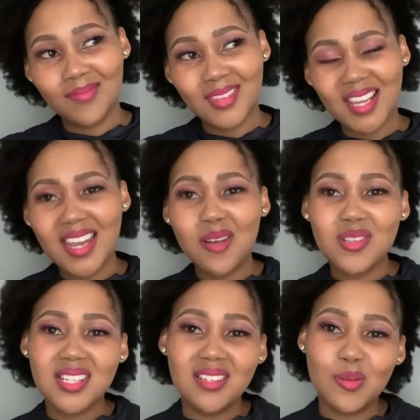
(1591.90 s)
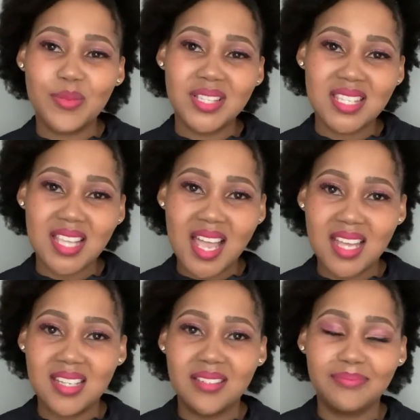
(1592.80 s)
and I was a little bit sad.
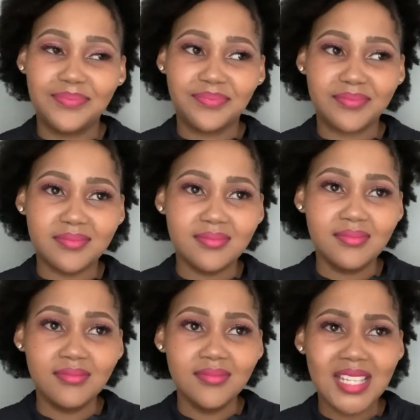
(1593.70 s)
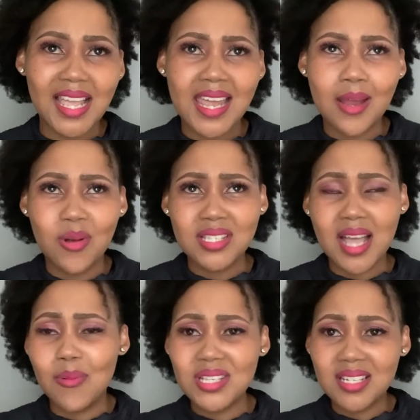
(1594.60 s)
And I
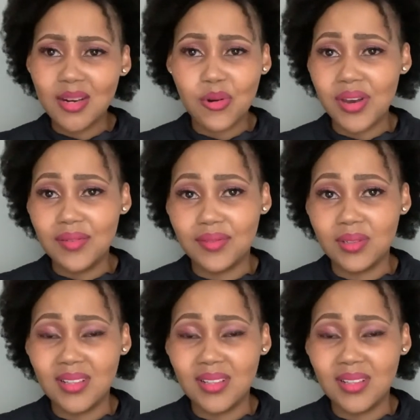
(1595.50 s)
wasn't ungrateful.